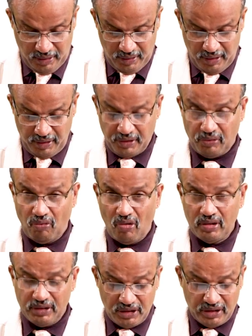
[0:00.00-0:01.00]
That is
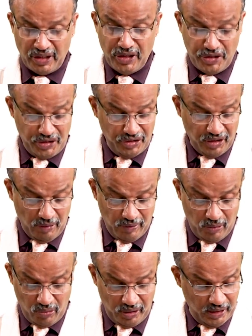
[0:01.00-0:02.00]
what this condition is, have a
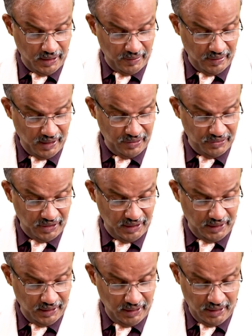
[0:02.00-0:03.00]
look and
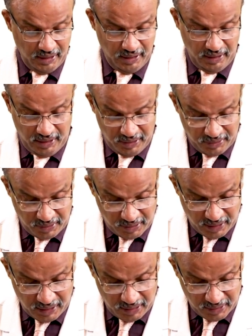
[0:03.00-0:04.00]
see. See
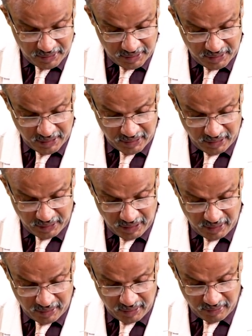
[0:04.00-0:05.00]
that this is the anal
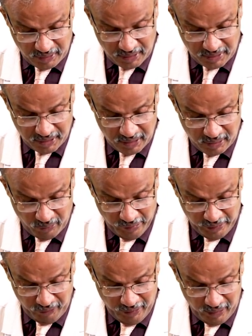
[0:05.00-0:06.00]
canal, you can see a
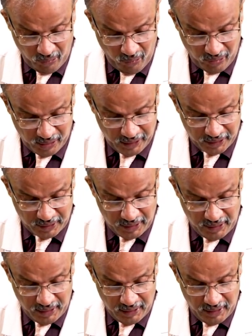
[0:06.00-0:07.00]
very well localized
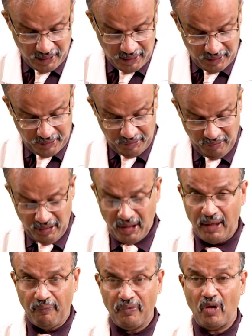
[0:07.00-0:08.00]
uh,
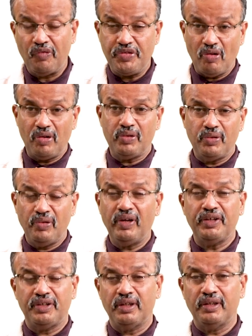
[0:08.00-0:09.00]
swelling of short
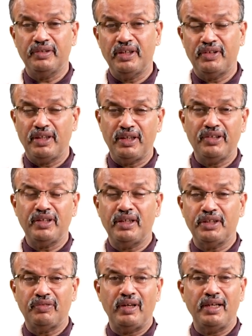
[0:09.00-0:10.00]
duration. They say
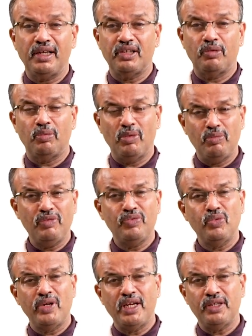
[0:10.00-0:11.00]
recently swelling has happened, maybe
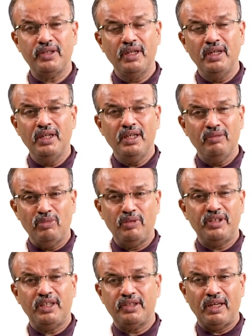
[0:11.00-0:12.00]
few days, maybe
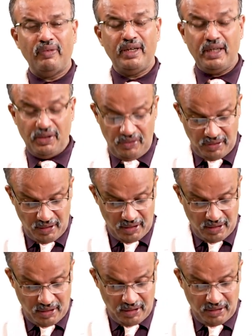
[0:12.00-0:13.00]
six, seven days.
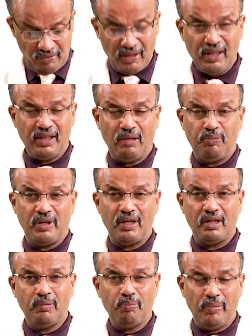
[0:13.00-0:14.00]
Swelling
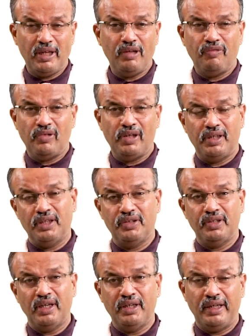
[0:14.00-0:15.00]
appeared, painful it
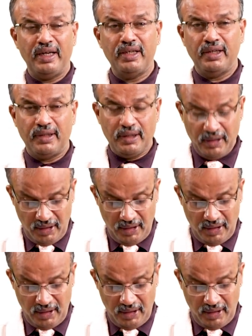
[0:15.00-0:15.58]
is and tender.